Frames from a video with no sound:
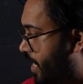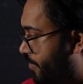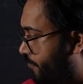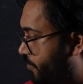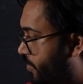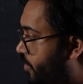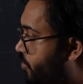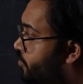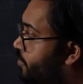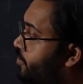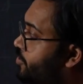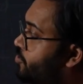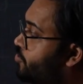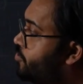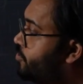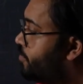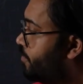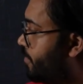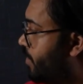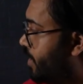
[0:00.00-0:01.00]
we are going
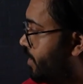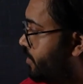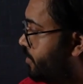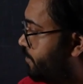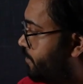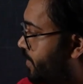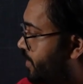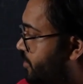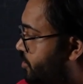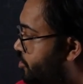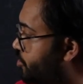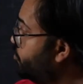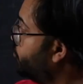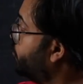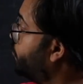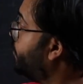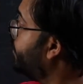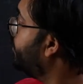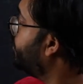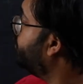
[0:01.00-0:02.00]
to re uh, replace
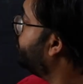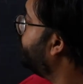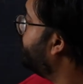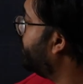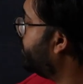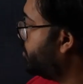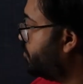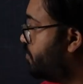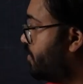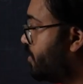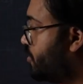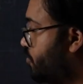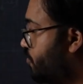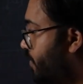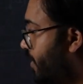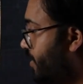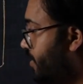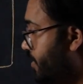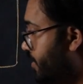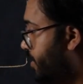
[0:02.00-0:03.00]
u with 3x
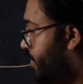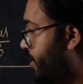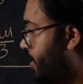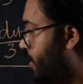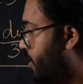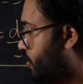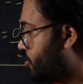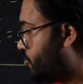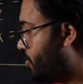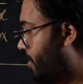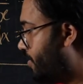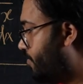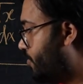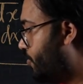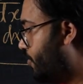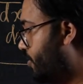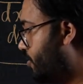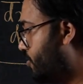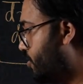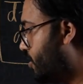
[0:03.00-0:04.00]
plus 1. So I'm
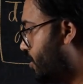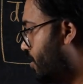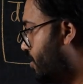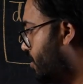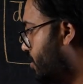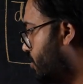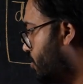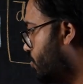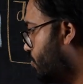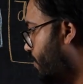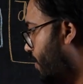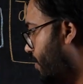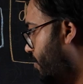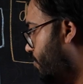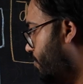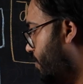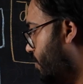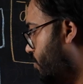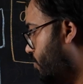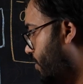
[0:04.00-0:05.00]
going to say this is
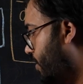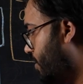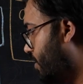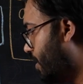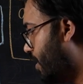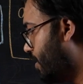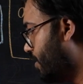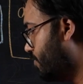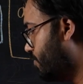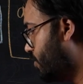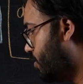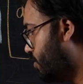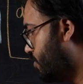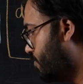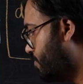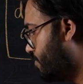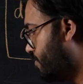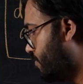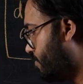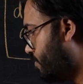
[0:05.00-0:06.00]
1 over 3
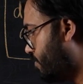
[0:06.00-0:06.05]
times